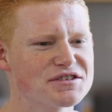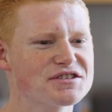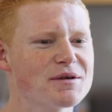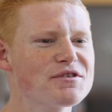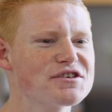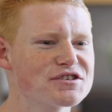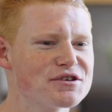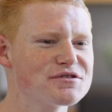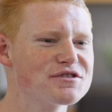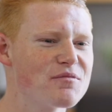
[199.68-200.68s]
So some of the
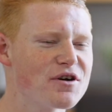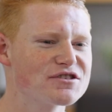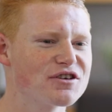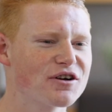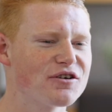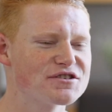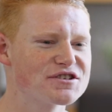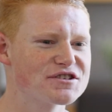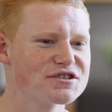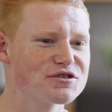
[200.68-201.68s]
skills that my
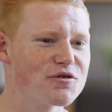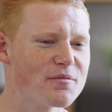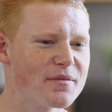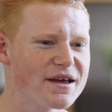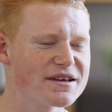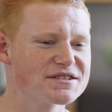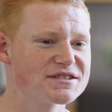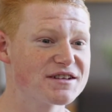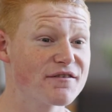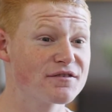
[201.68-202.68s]
psychologist has taught me
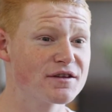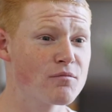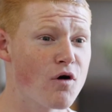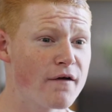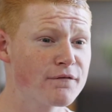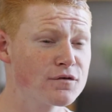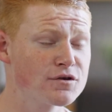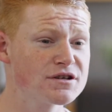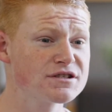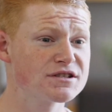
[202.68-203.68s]
is definitely
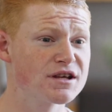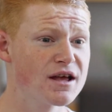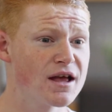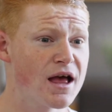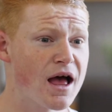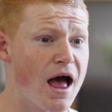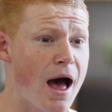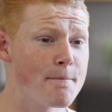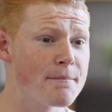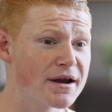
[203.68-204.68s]
mindfulness.
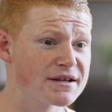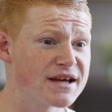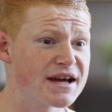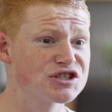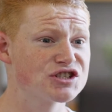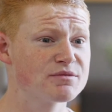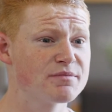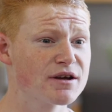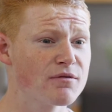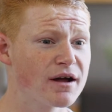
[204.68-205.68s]
Meditation's a
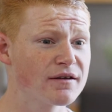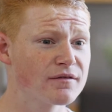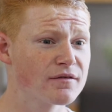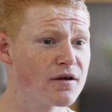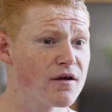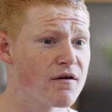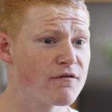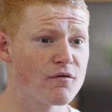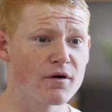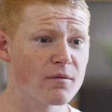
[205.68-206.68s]
big one
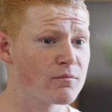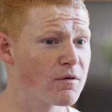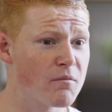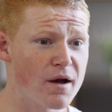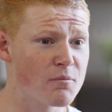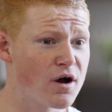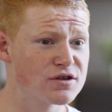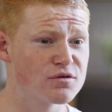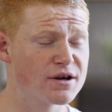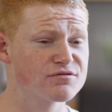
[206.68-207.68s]
for when my
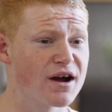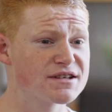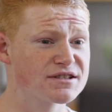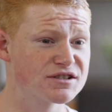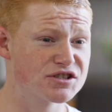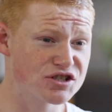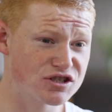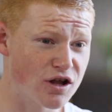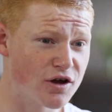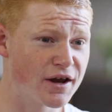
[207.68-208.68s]
mind's always racing, to just
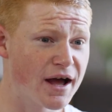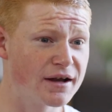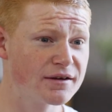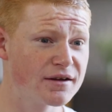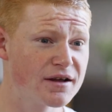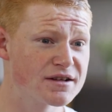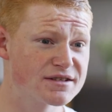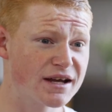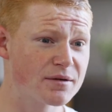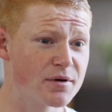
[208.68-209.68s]
slow down,
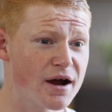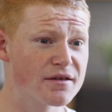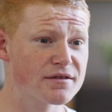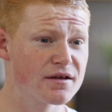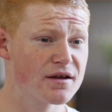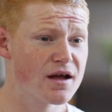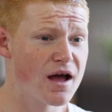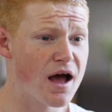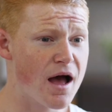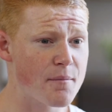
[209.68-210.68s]
take a breath,
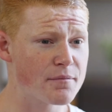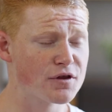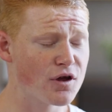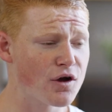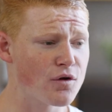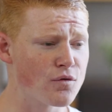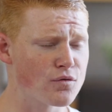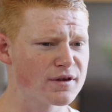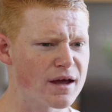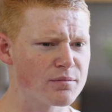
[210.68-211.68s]

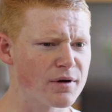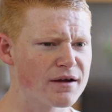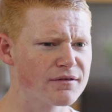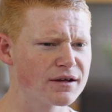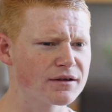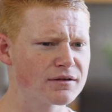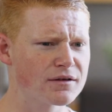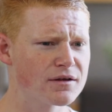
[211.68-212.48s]
deep breathing.